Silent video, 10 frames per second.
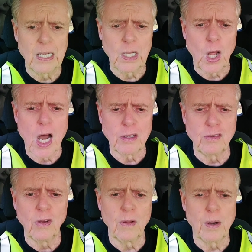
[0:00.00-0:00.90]
long,
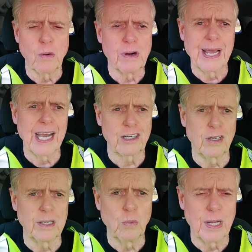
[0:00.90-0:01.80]
so they
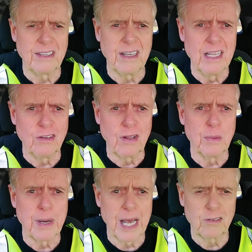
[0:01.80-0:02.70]
went into the
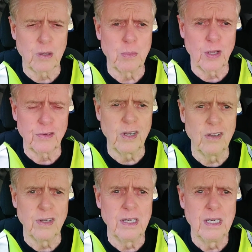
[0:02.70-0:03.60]
basketball
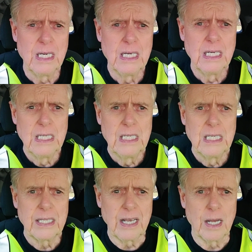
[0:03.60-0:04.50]
season,
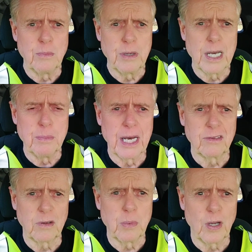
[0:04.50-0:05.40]
the NBA
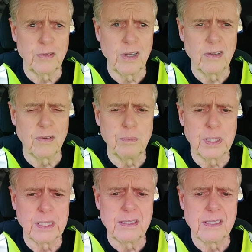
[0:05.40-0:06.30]
basketball season.
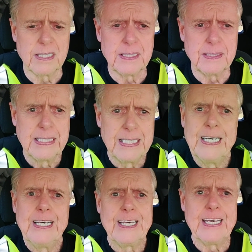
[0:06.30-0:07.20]
But
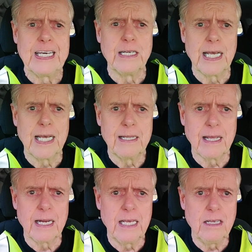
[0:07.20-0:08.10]

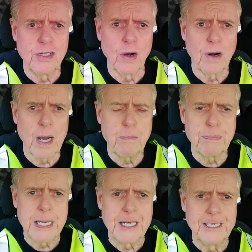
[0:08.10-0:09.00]
then he showed up,
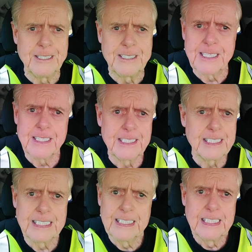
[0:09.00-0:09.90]
and
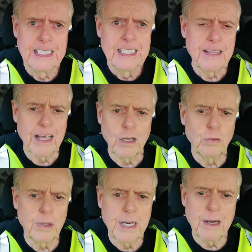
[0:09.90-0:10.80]
things
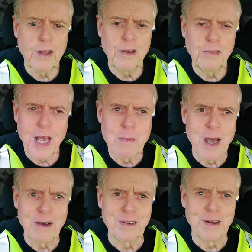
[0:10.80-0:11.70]
were never the same
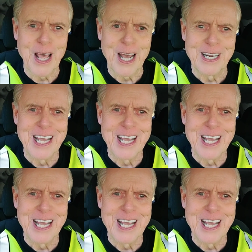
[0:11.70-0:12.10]
after that.